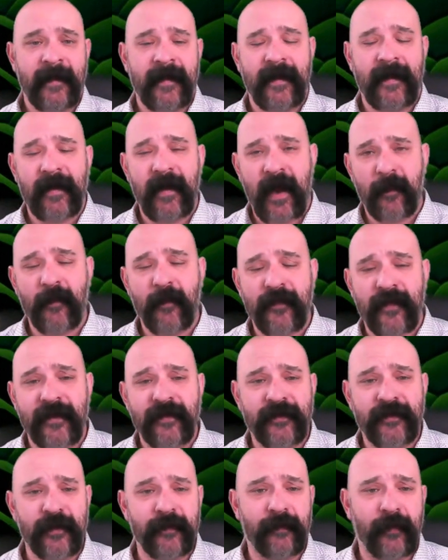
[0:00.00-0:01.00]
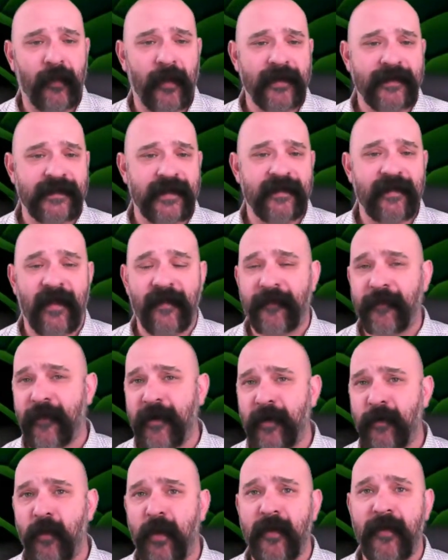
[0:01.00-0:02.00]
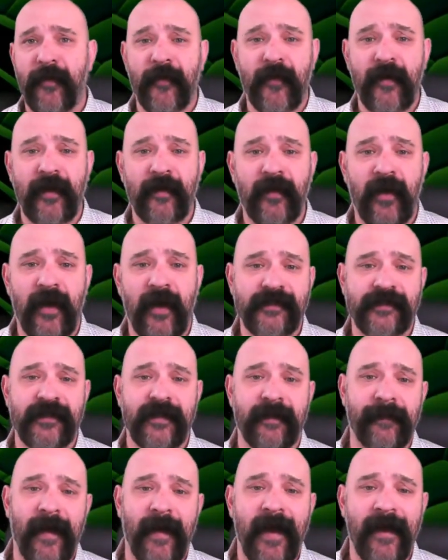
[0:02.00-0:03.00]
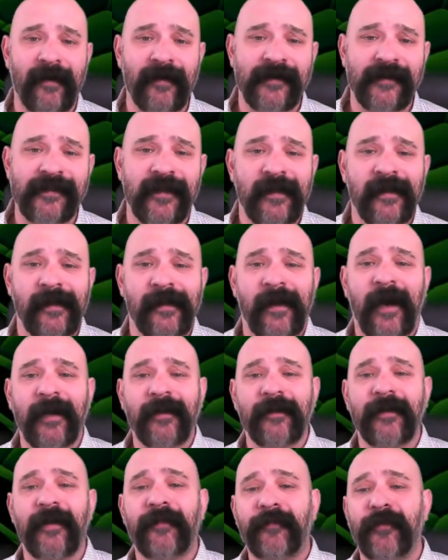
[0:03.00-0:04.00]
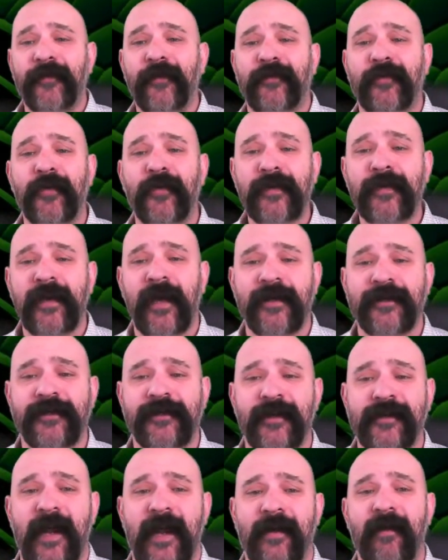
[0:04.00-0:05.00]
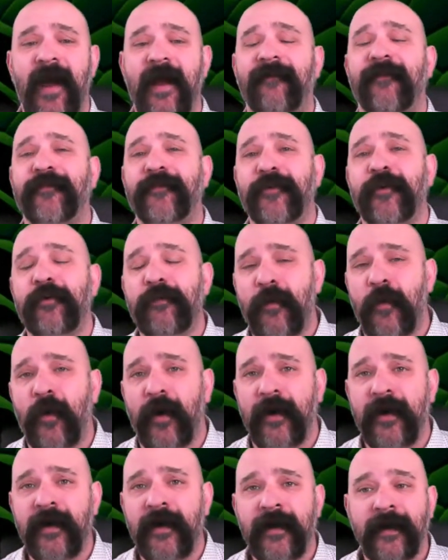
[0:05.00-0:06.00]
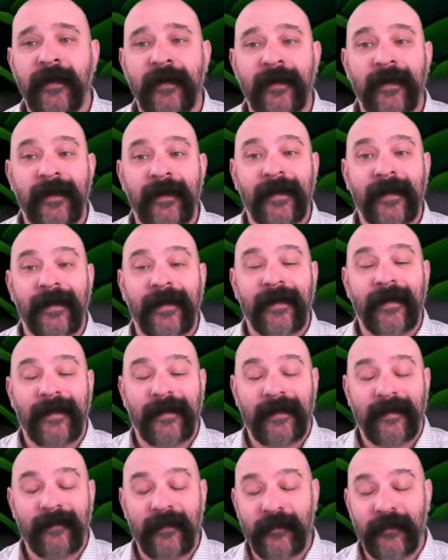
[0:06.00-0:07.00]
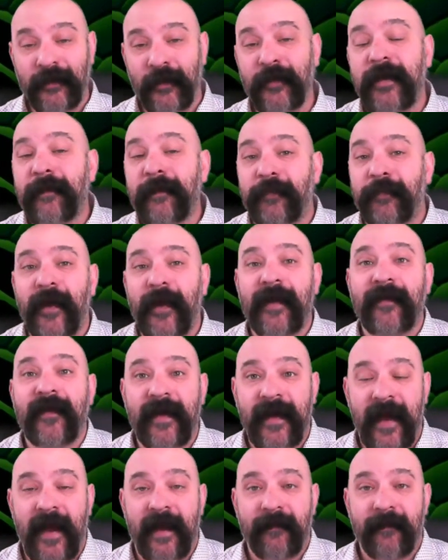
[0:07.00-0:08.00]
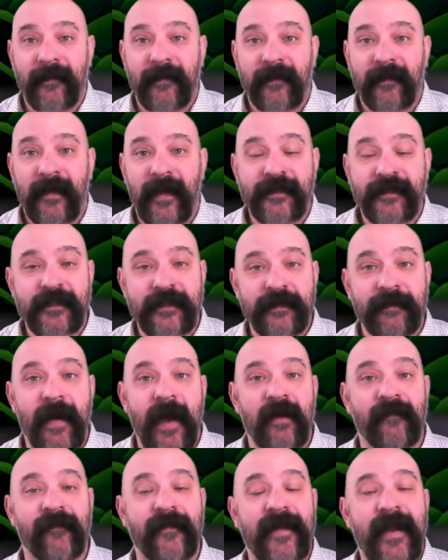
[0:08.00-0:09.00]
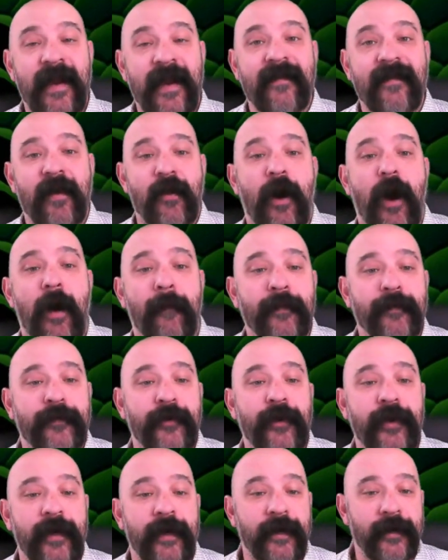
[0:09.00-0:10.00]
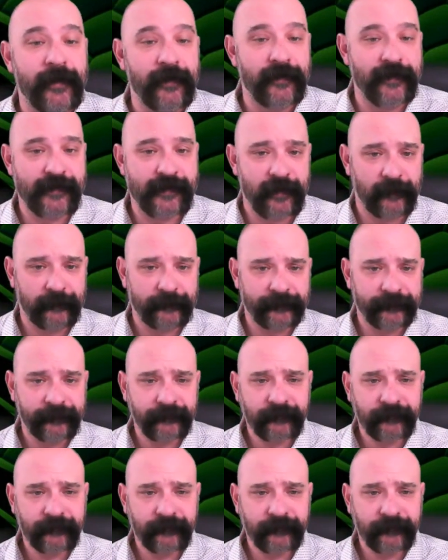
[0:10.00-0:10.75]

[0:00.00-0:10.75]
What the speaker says: He got them within 2 points. In that 31-30 loss to the Packers, Huntley threw 2 touchdowns and ran for 2 more. The dude can play in the game. It's just a matter of getting that opportunity to do so.